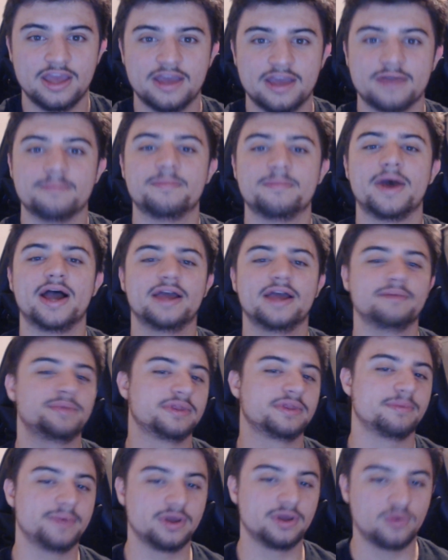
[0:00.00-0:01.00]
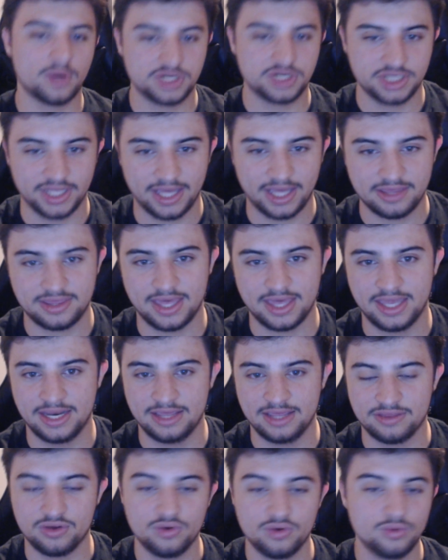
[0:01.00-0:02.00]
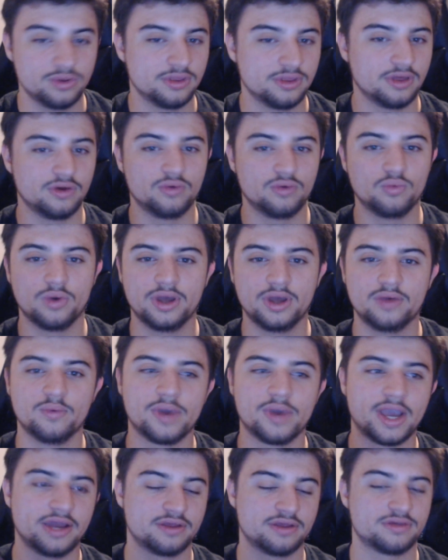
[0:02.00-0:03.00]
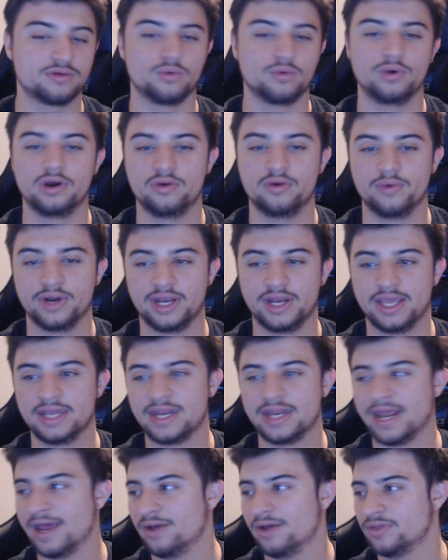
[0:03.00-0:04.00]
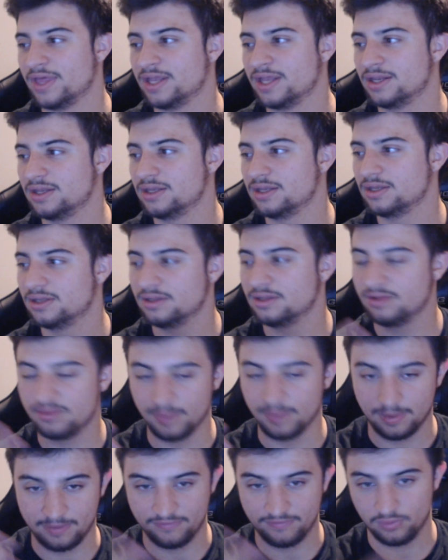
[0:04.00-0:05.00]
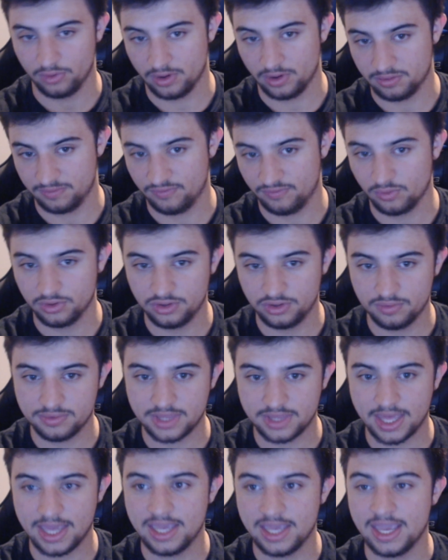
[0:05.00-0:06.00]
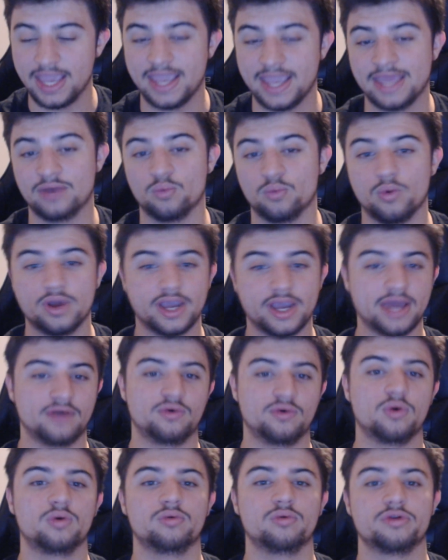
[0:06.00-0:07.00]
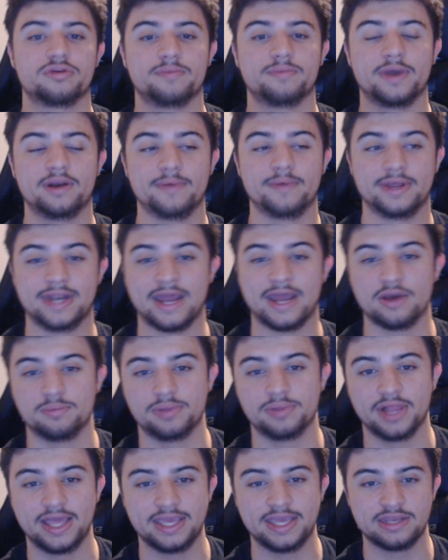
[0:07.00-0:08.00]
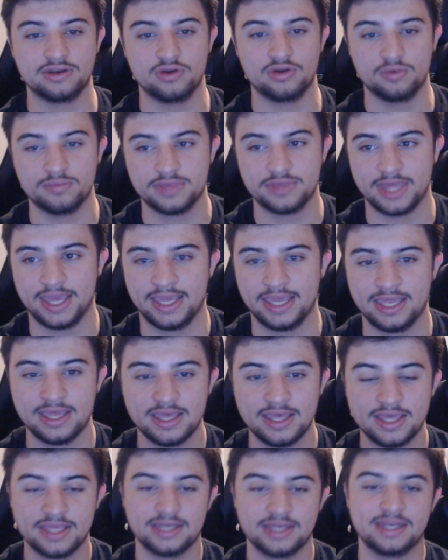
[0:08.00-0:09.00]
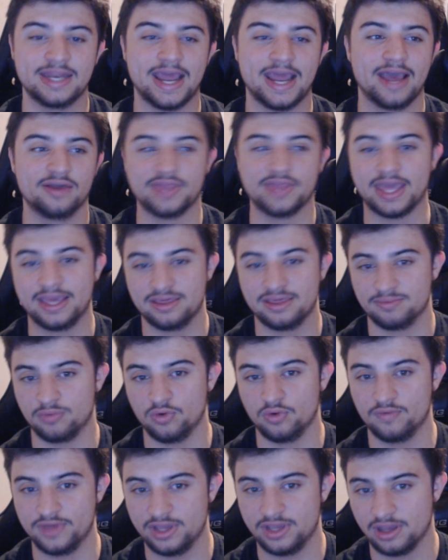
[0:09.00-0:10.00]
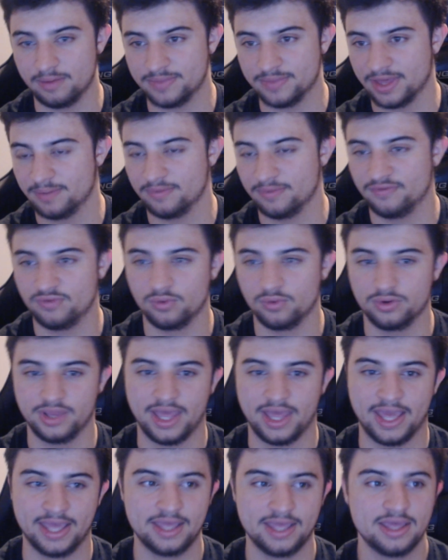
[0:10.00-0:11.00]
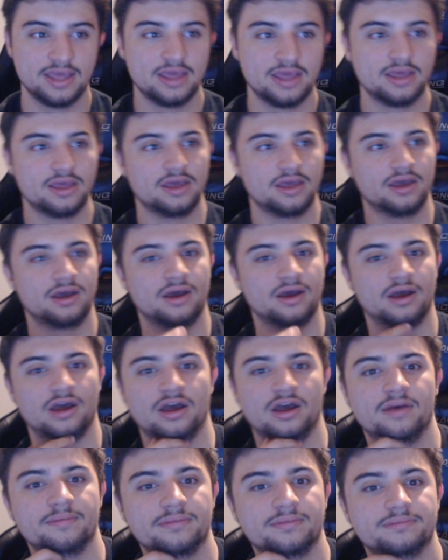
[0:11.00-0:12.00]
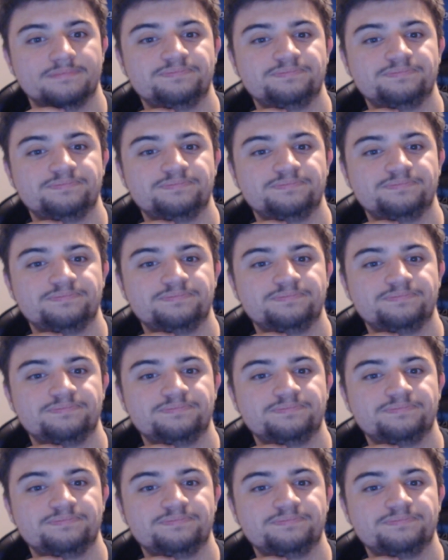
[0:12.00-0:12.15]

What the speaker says: But the big question, like I said, is what kind of story are we going to get now that Spider-Man 4 comes before Doomsday, and what kind of role will Spider-Man now play in Doomsday now that his movie comes out before that? Um,